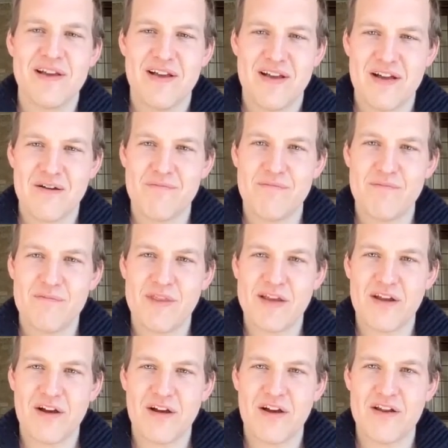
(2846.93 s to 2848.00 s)
We then
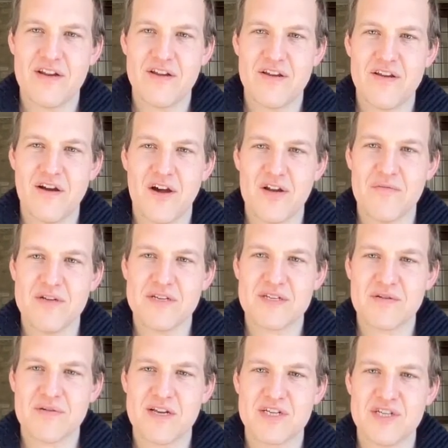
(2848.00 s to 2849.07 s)
got an anonymous
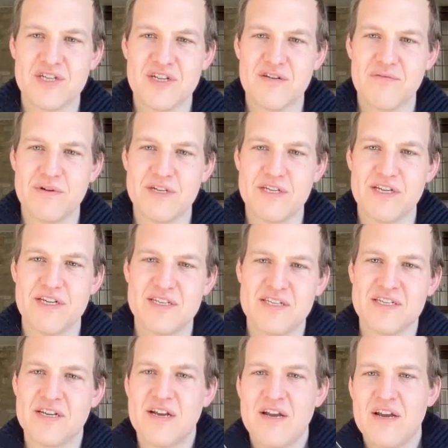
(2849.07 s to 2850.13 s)
question, which
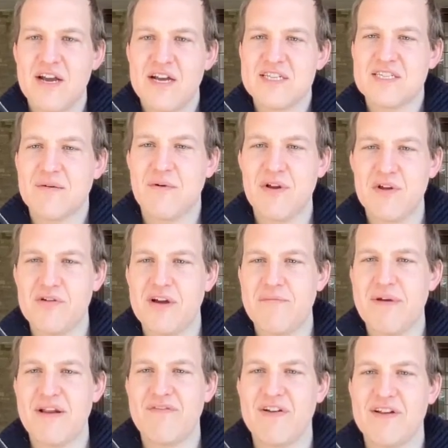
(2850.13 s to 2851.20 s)
is, someone who, like
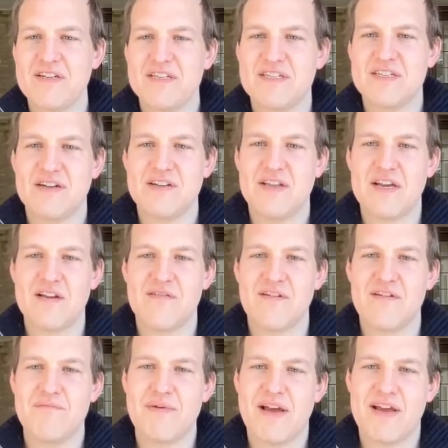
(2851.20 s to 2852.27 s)
many founders, started their career
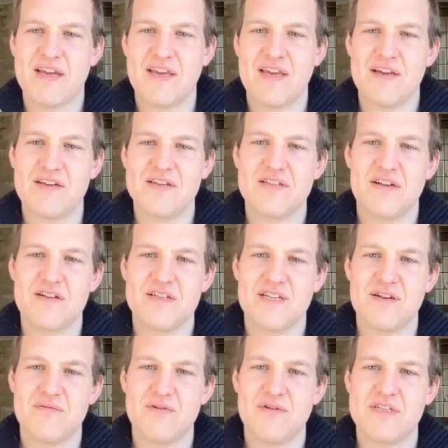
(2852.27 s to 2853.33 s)
in banking
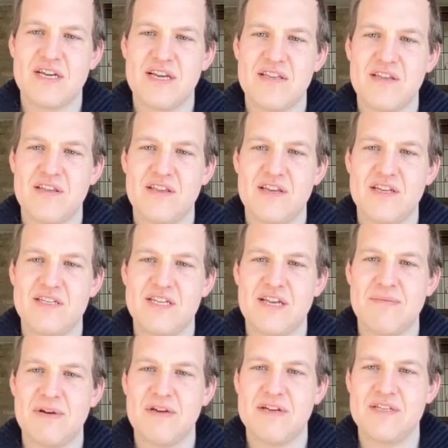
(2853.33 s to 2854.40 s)
consulting, would you say that these
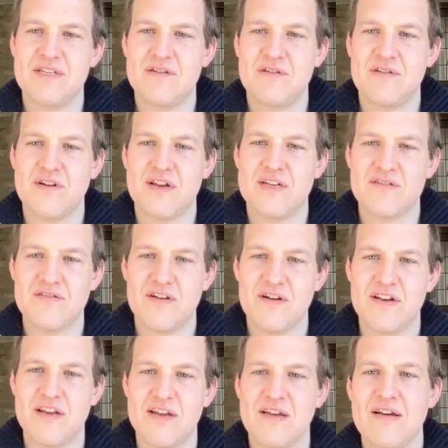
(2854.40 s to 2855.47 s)
typically 2 to 3 years of
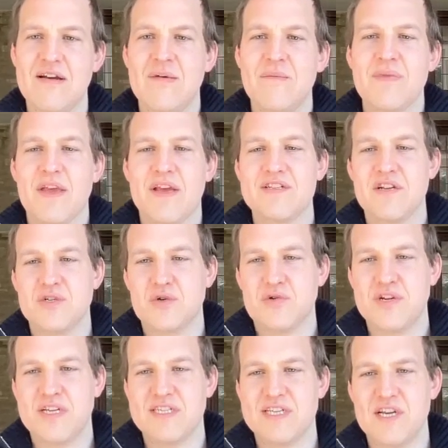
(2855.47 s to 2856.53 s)
learning in such
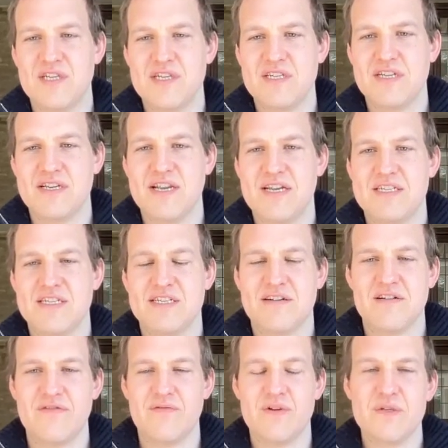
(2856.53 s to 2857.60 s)
organizations are
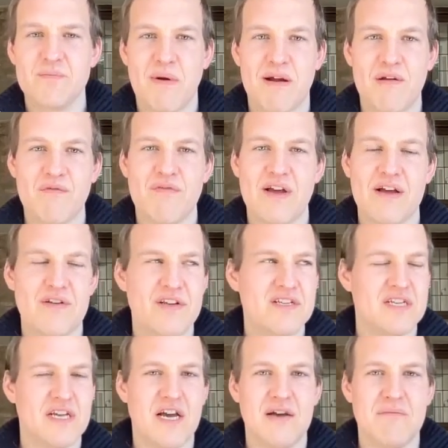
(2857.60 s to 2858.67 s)
necessary for aspiring
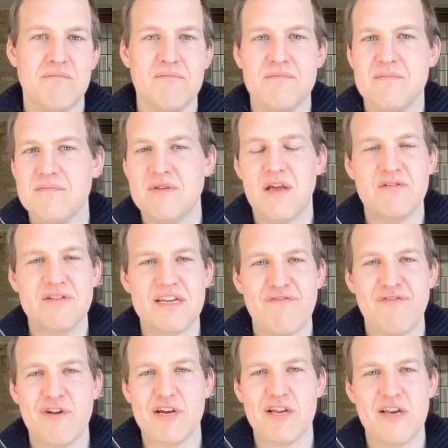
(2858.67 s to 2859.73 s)
founders? No,
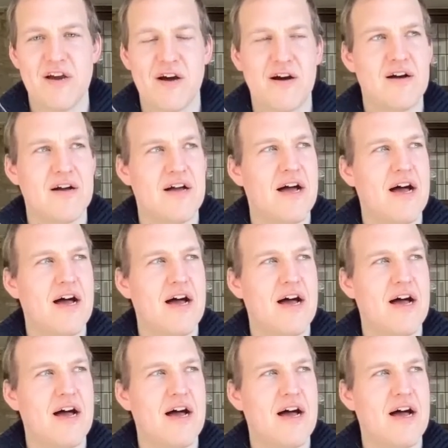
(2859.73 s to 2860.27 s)
definitely not.